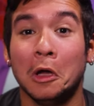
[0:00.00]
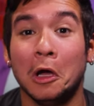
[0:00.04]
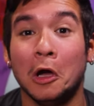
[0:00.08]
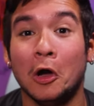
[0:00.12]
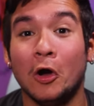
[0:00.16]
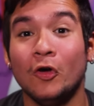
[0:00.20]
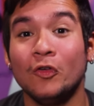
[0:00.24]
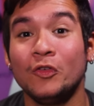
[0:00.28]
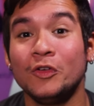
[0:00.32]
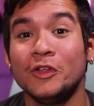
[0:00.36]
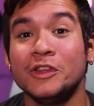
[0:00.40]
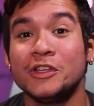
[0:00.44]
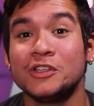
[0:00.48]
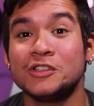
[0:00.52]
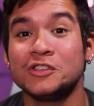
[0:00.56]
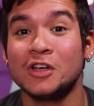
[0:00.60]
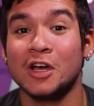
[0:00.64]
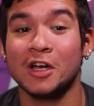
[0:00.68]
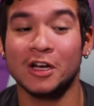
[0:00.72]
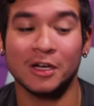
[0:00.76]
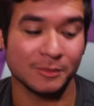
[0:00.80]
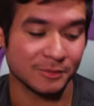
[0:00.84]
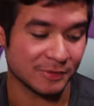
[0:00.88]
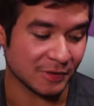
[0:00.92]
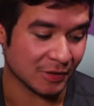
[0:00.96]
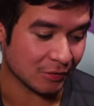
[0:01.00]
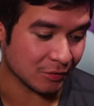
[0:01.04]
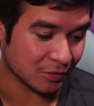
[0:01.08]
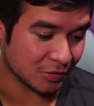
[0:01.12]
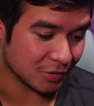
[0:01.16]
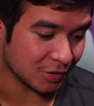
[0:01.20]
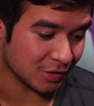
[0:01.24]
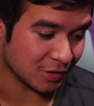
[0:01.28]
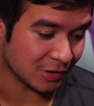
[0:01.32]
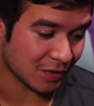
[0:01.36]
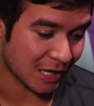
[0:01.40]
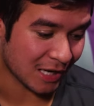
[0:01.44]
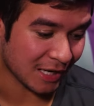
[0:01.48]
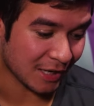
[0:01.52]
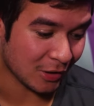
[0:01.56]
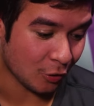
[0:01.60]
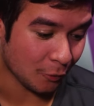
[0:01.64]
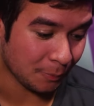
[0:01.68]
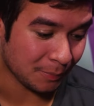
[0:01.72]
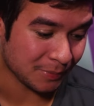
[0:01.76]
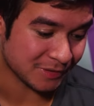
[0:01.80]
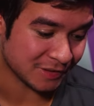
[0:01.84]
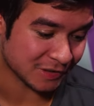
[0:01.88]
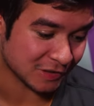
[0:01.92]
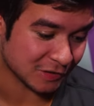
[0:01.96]
hopefully the shot comes out good. I
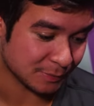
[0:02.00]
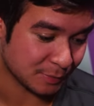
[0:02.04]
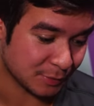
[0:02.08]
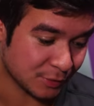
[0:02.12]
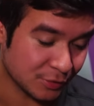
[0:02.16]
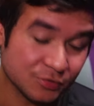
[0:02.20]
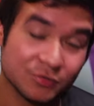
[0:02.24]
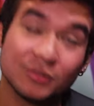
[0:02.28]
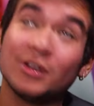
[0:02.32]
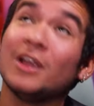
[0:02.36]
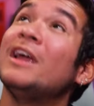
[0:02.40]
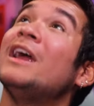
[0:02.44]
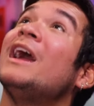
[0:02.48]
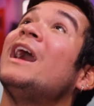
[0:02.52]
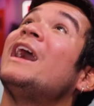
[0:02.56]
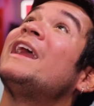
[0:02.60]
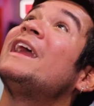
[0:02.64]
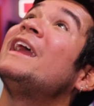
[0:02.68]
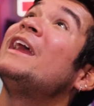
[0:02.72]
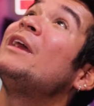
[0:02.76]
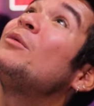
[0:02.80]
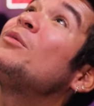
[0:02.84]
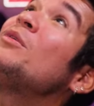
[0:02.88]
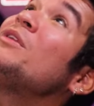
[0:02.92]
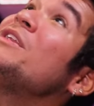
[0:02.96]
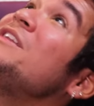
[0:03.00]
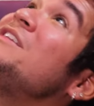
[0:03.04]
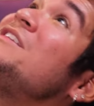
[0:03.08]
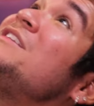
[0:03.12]
hope it's exposed right. I can't really